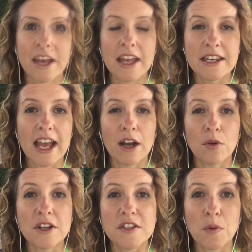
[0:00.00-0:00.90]
Now,
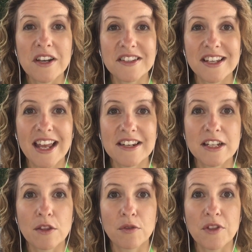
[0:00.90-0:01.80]
as well as connecting
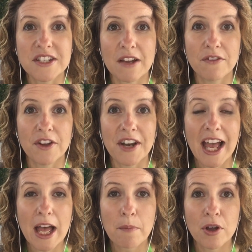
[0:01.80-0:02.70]
through the DevLearn
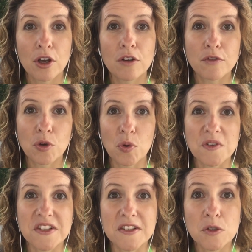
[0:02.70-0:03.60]
app, of course,
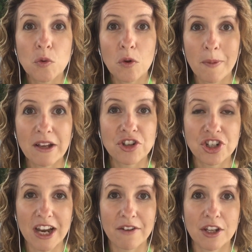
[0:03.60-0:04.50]
this is all about
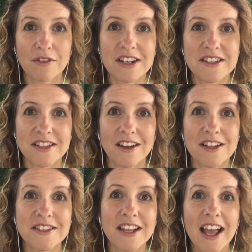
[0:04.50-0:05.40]
sharing your
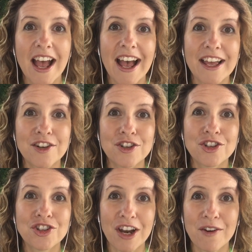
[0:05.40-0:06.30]
insights and
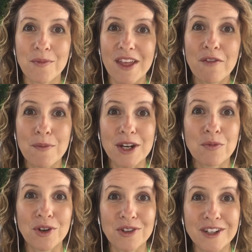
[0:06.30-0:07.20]
sharing with everybody
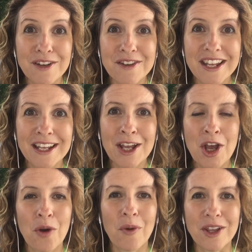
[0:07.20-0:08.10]
what you're learning,
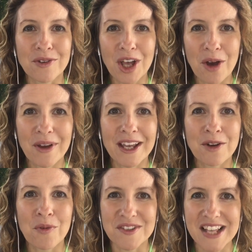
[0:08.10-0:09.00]
where you're going,
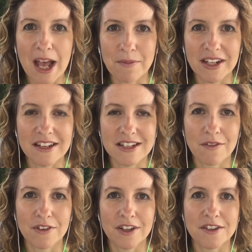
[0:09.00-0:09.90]
what's happening at
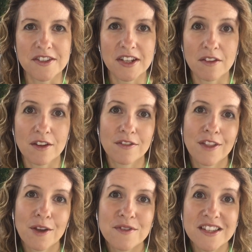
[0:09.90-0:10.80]
DevLearn, so that
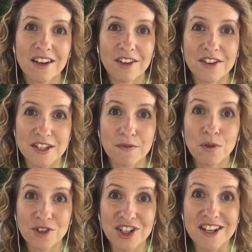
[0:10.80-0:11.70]
those that aren't as
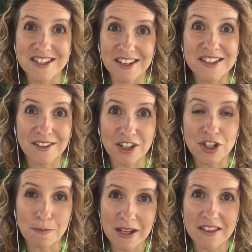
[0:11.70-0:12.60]
fortunate as us to actually
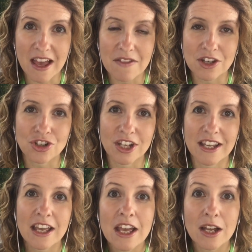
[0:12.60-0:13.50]
be there this year
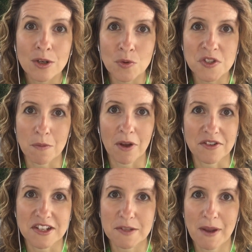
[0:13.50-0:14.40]
can also
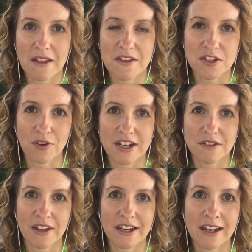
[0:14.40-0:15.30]
participate in this great
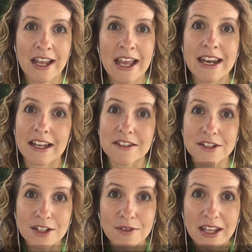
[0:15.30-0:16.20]
event. Now, to
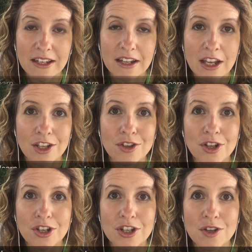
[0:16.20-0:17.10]
do that, you
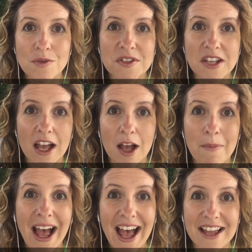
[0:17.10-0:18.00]
can use
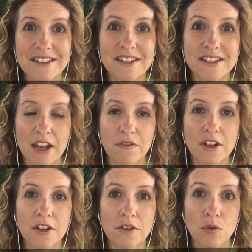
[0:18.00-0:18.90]

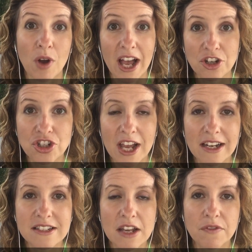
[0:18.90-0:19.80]
@DevLearn or
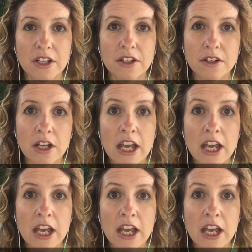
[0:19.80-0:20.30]
#DevLearn.